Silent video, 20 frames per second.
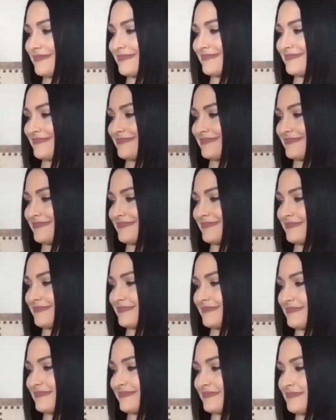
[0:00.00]

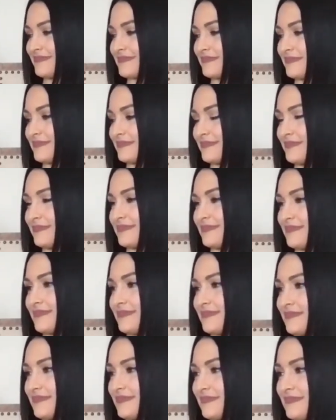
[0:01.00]

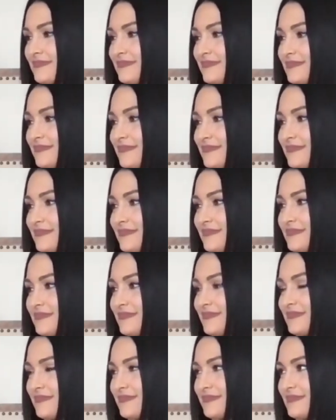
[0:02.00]

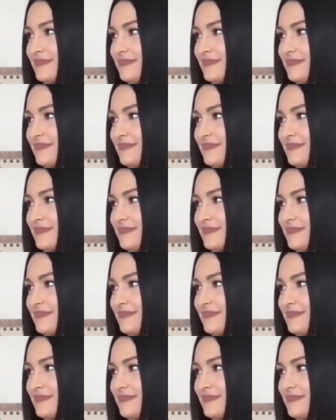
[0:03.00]
The person shown says nothing.